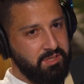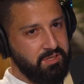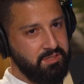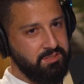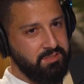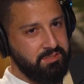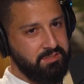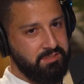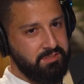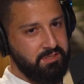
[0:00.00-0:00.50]

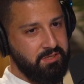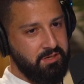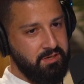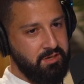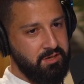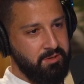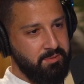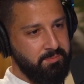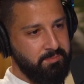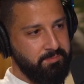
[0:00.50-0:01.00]
because
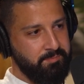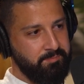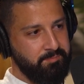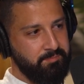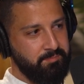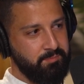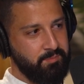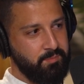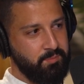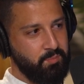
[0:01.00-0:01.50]

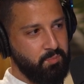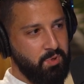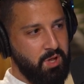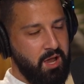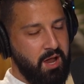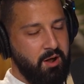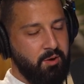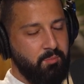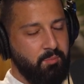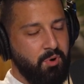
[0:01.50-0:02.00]

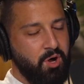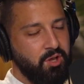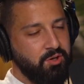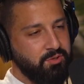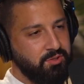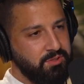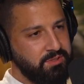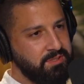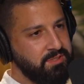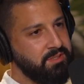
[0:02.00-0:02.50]
our
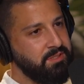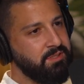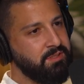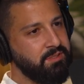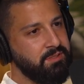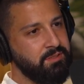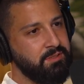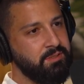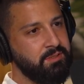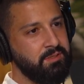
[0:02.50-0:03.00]
model is
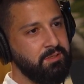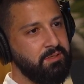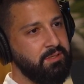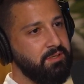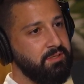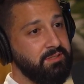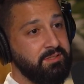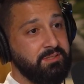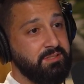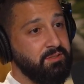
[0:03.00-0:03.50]
still
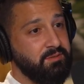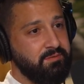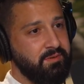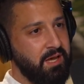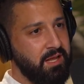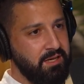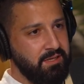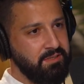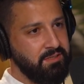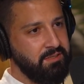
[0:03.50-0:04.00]

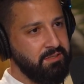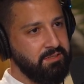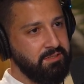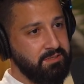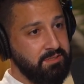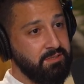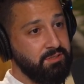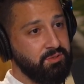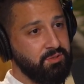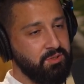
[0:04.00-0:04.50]
valid,
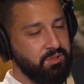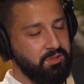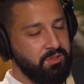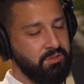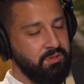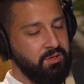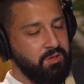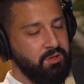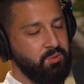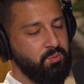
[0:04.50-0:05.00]
it's still
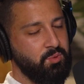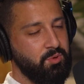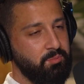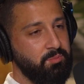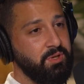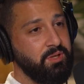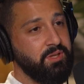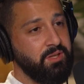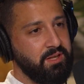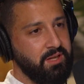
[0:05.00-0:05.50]
good.
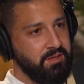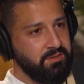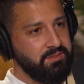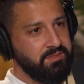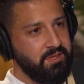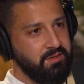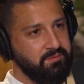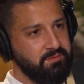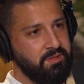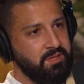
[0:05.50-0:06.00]
We're building
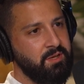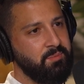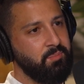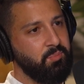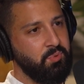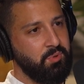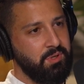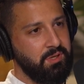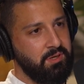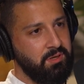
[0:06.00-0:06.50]
ourselves
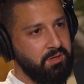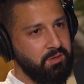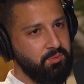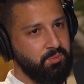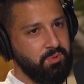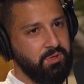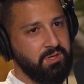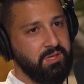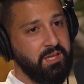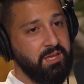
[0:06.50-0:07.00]
up,
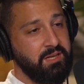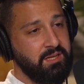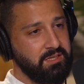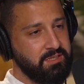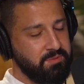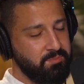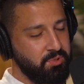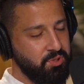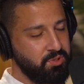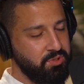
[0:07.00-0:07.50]
we're
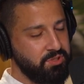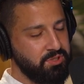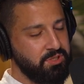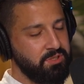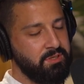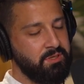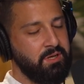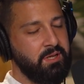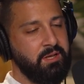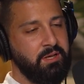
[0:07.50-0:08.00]
getting
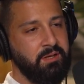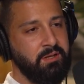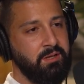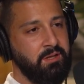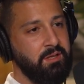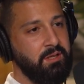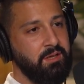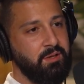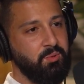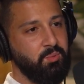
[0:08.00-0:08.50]
exposure, and